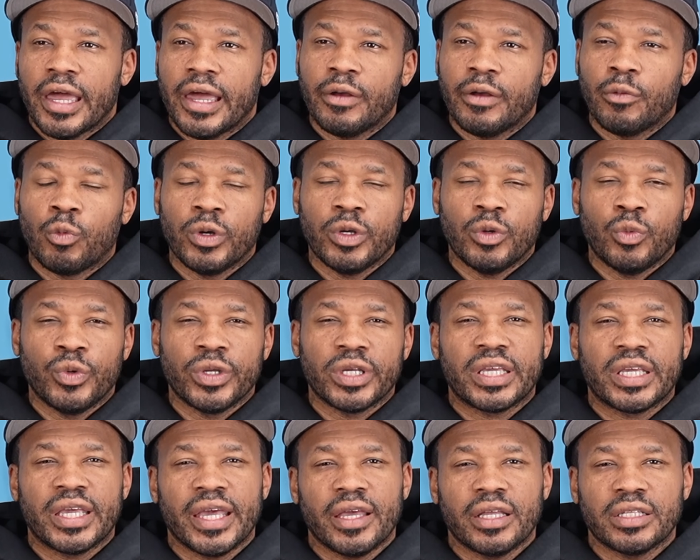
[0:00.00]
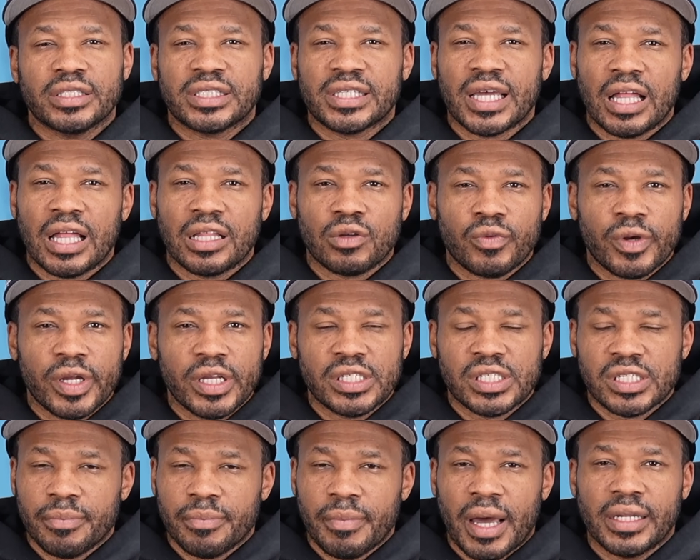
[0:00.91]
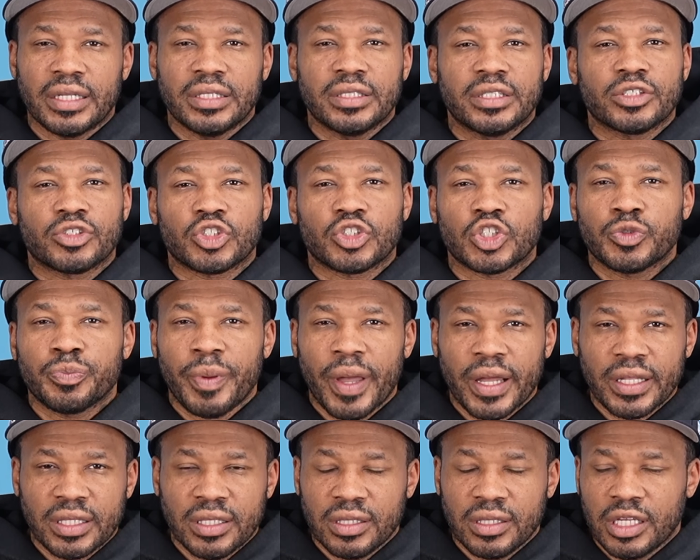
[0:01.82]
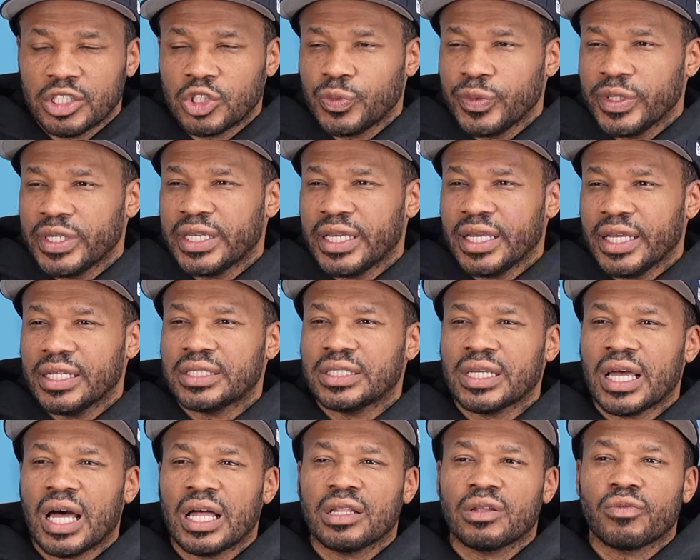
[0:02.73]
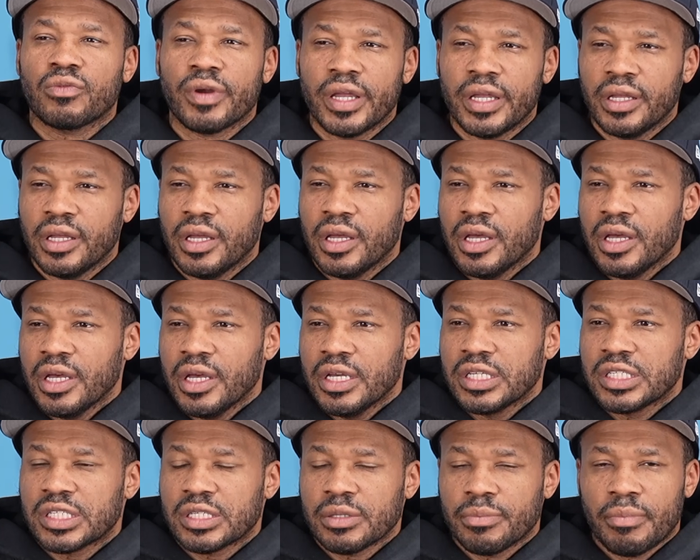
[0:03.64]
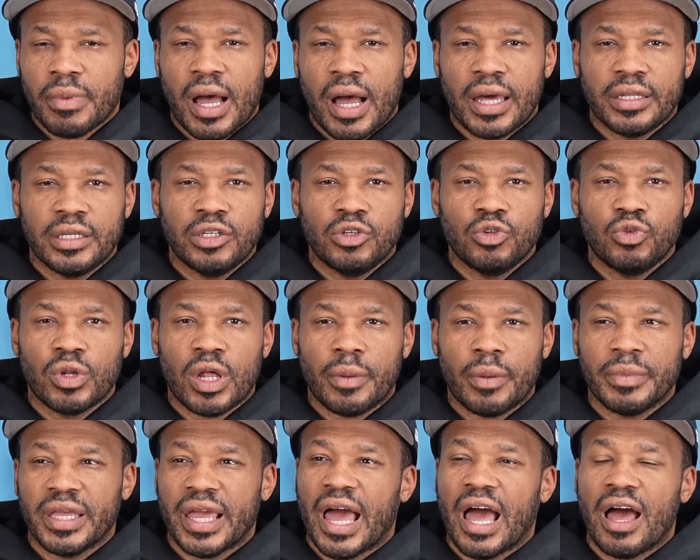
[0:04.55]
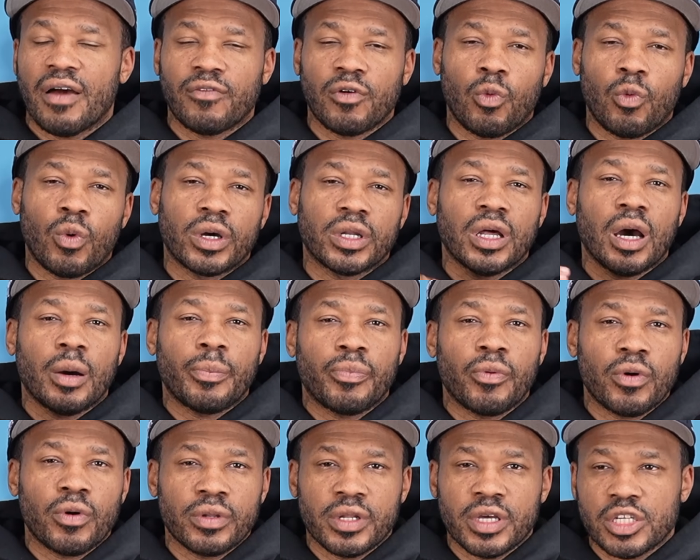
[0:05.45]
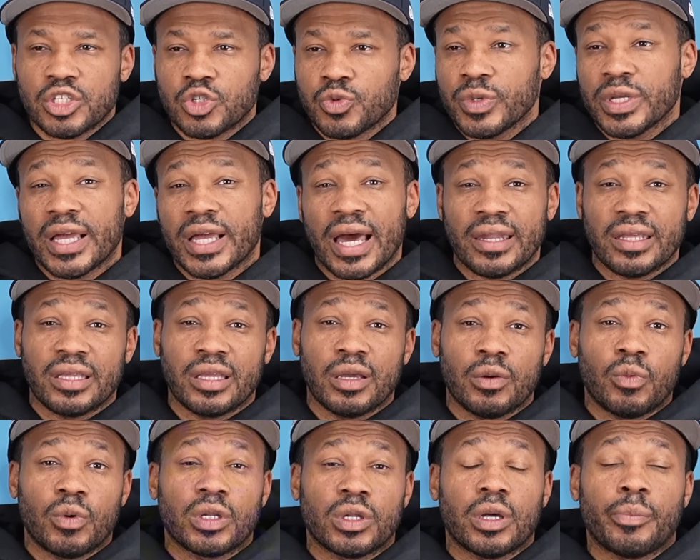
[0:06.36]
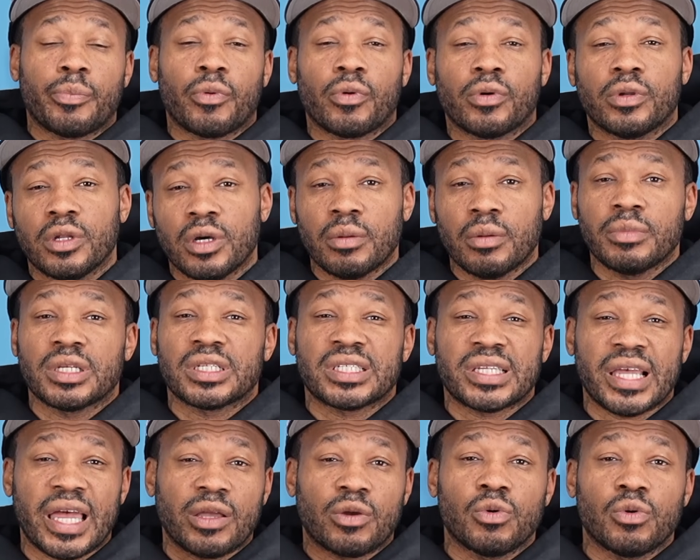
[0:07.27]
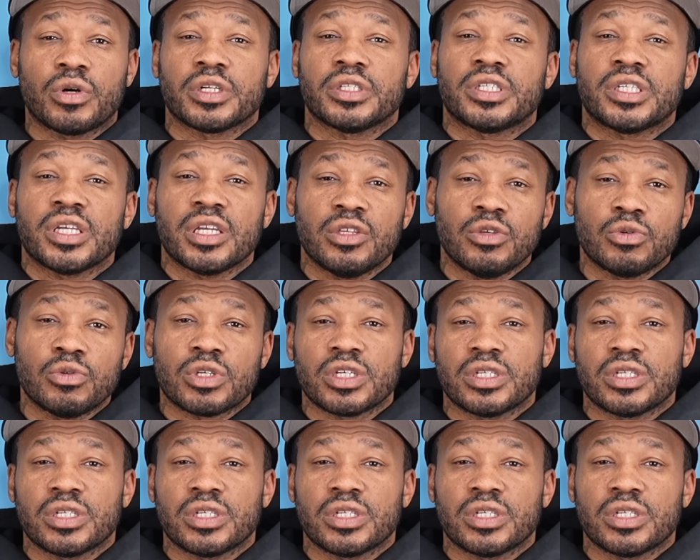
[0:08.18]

We can't tolerate somebody disrespecting us. We can't tolerate somebody, you know what I mean, having one up on us. We got to get one up on them. The cycle continues